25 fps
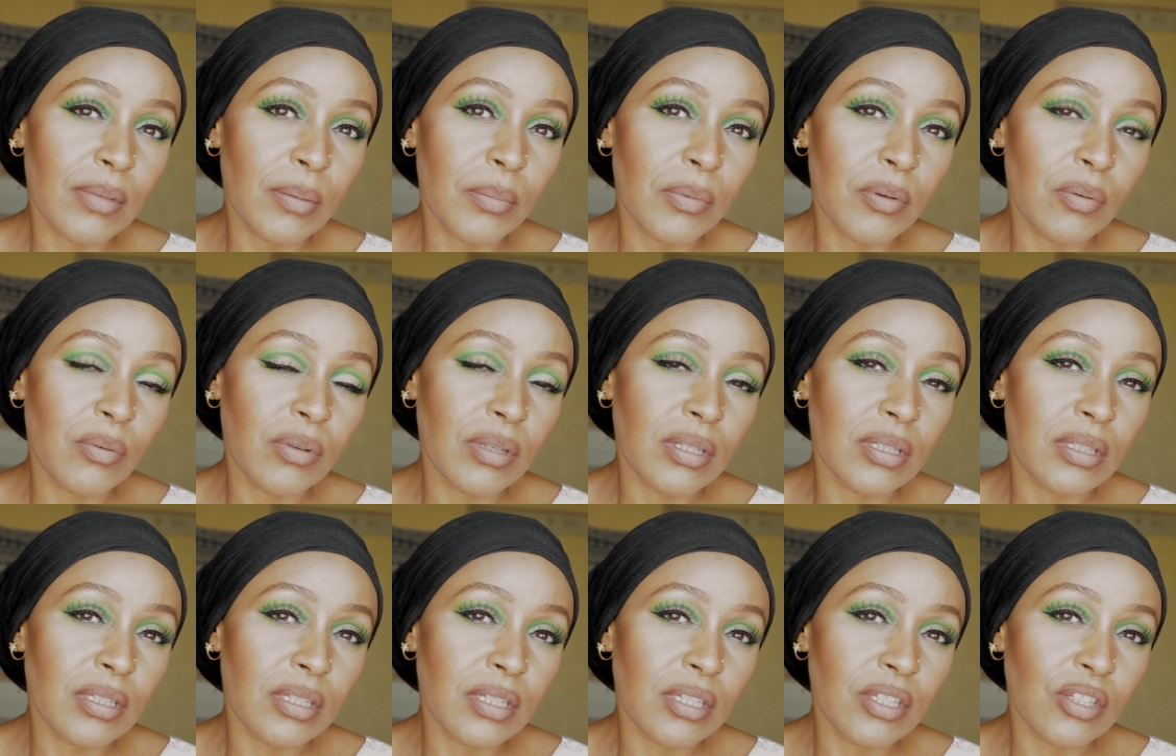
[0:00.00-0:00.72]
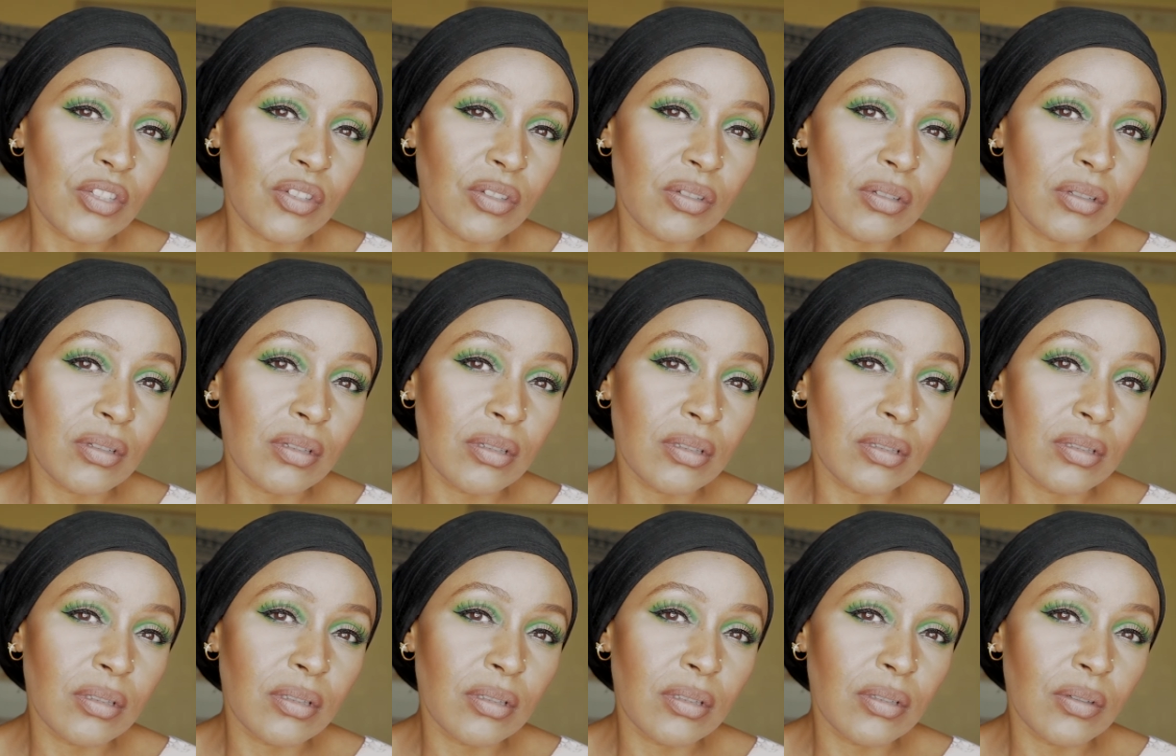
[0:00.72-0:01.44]
Maybe one day
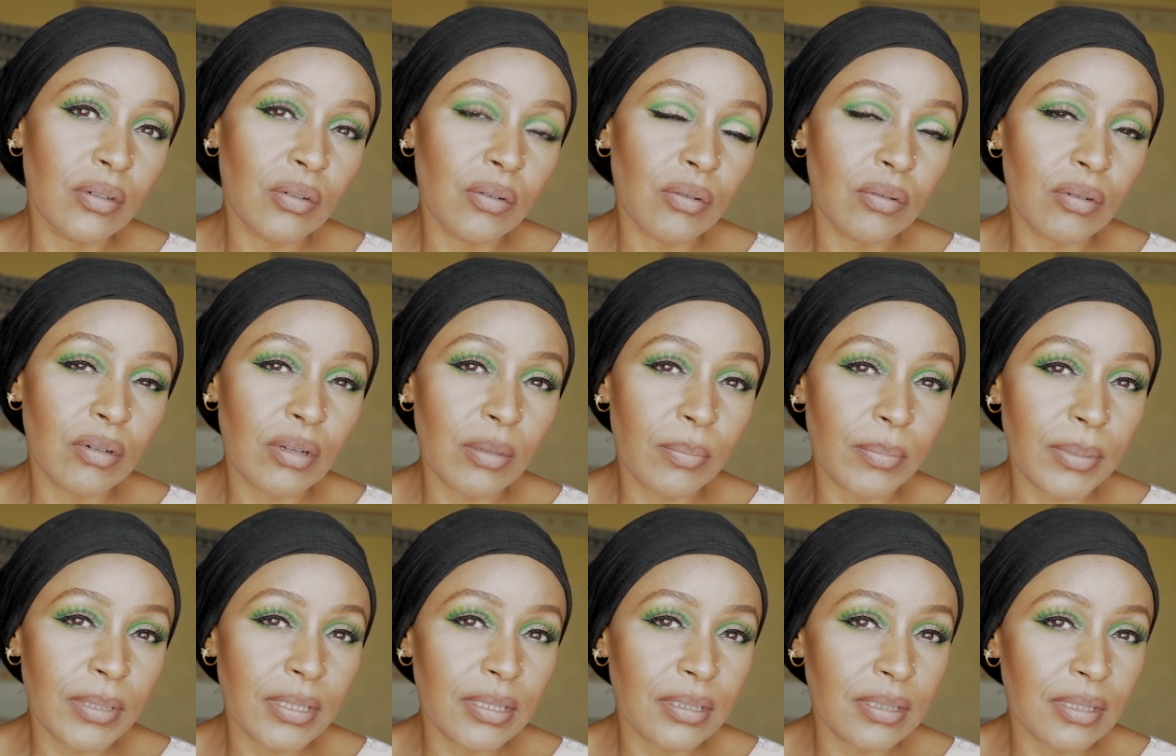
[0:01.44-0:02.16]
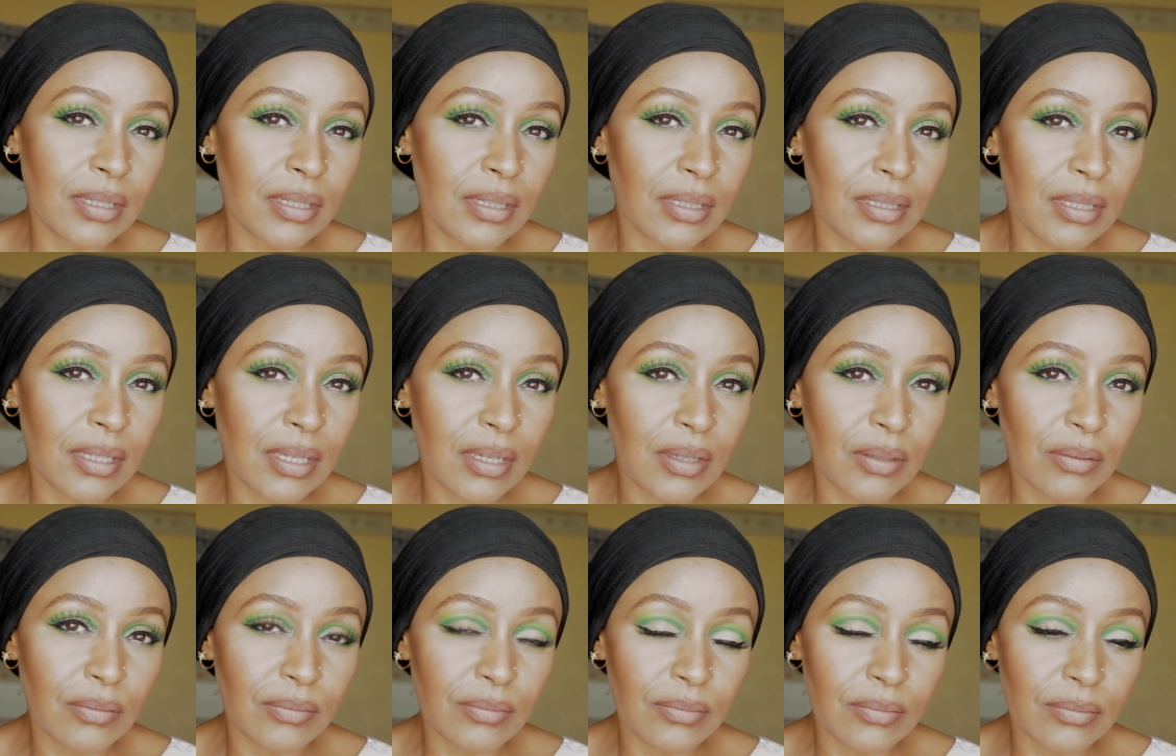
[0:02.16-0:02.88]
she'll grow up and settle
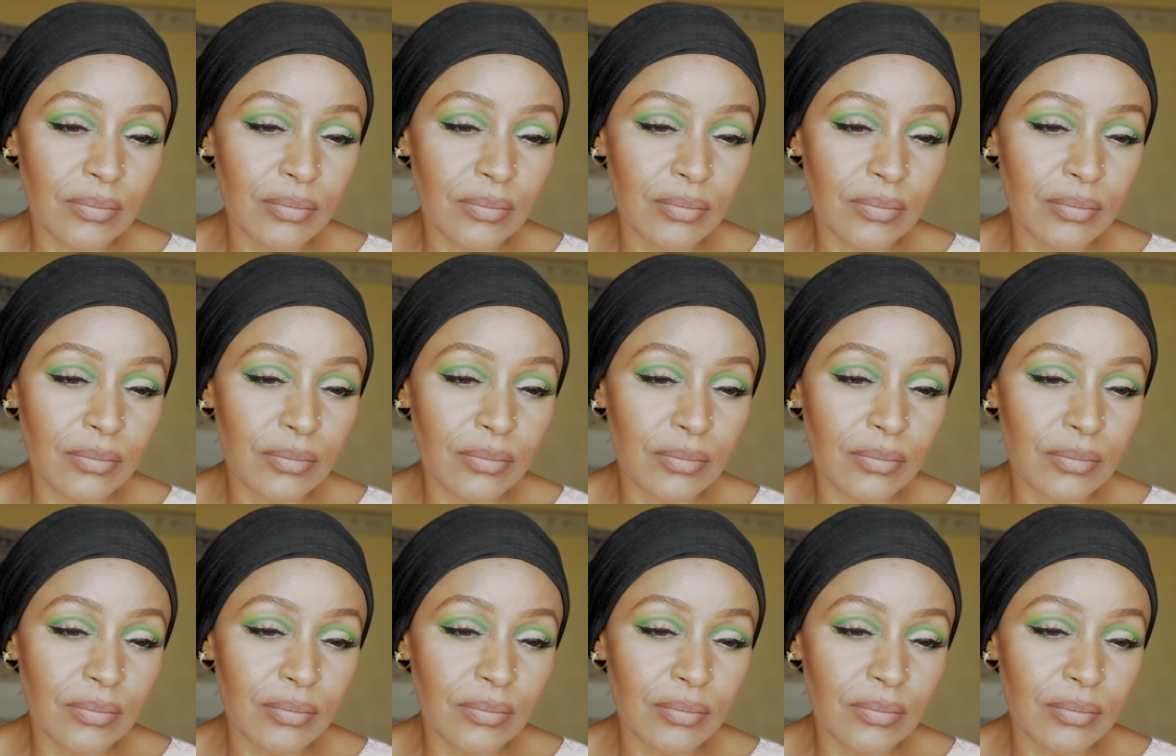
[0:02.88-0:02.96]
down.